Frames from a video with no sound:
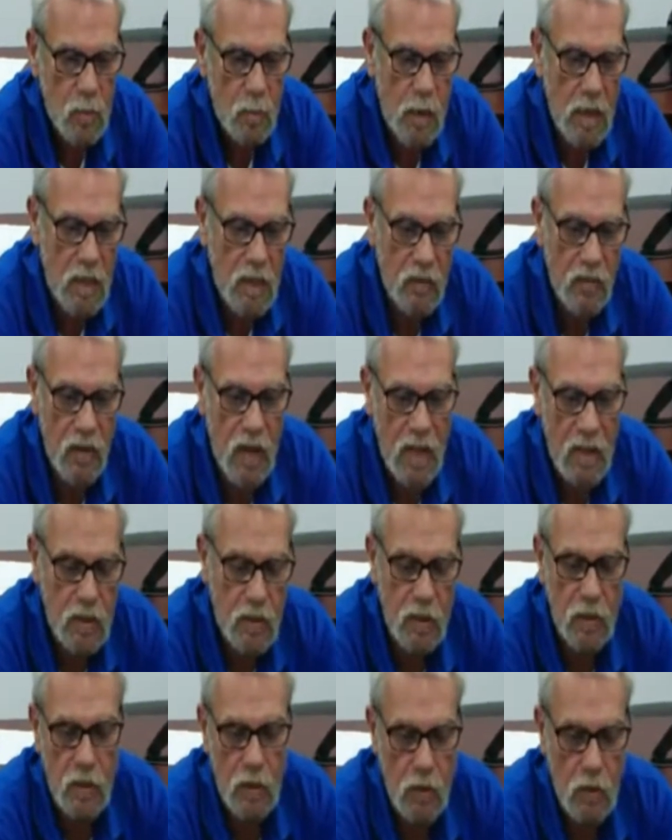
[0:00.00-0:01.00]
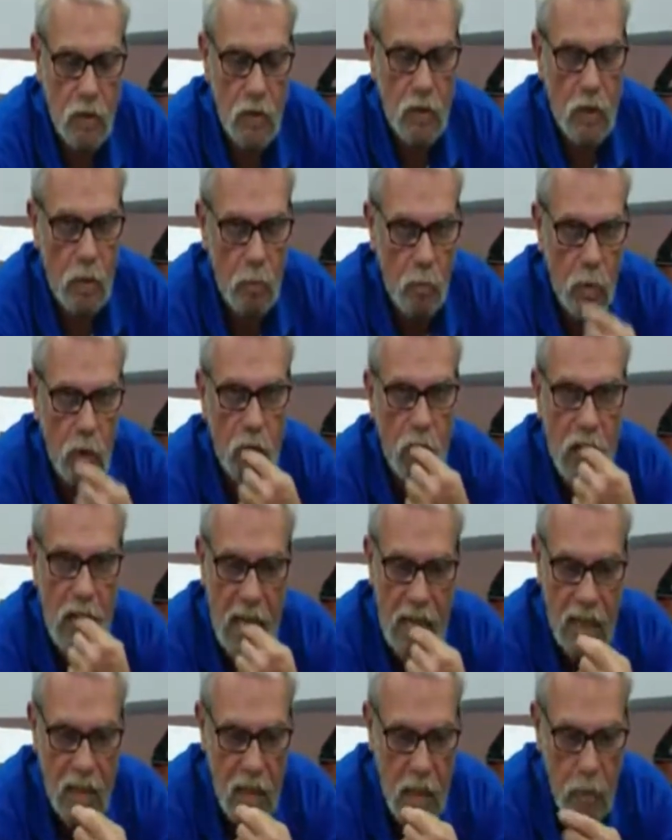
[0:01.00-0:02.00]
specifies the tooth number, the
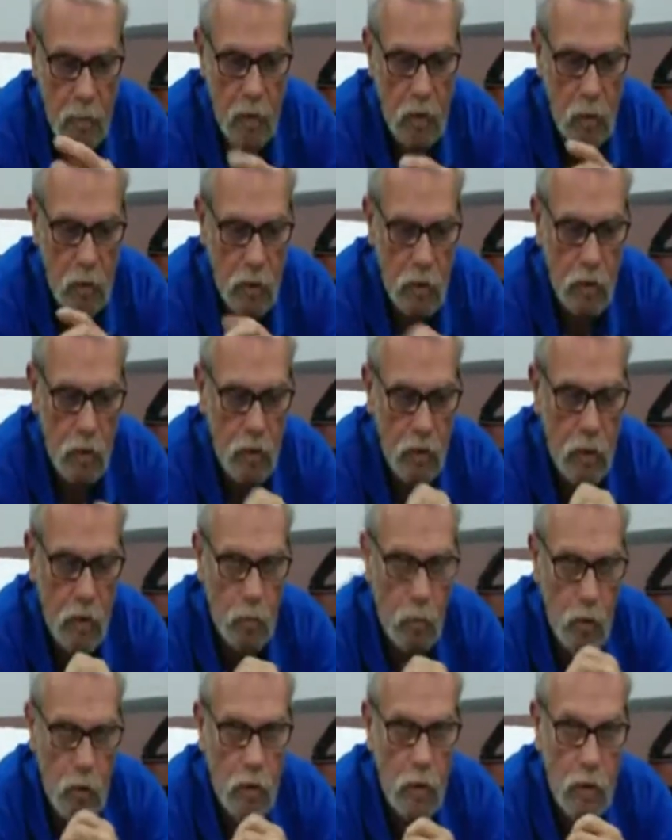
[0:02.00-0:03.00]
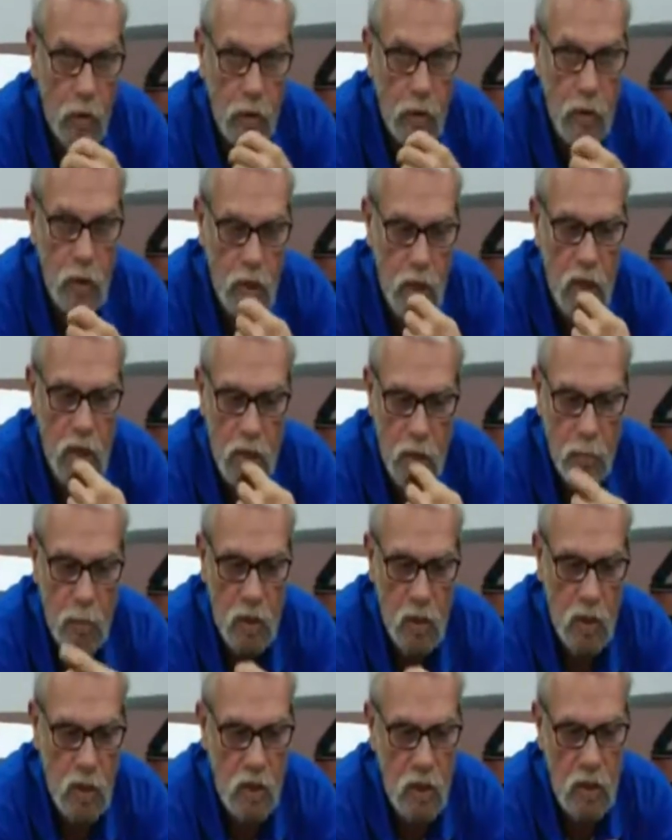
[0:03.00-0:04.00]
anatomical tooth number, the
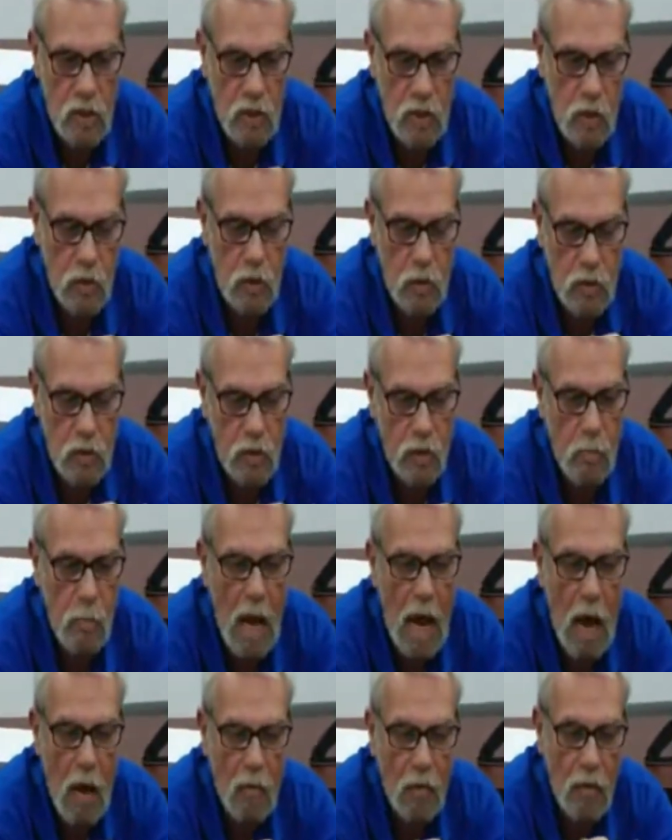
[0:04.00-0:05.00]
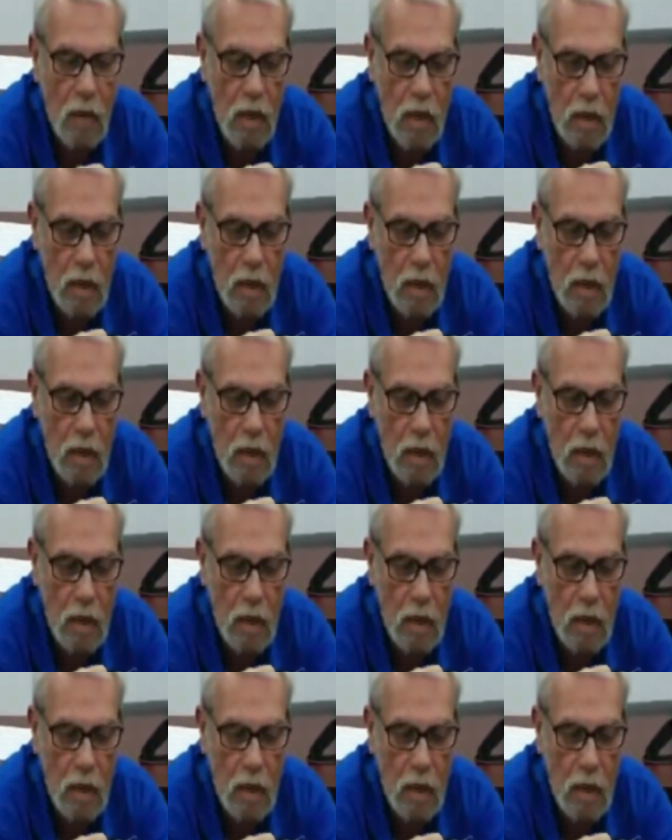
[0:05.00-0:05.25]
juxtaposition of the tooth in the mouth.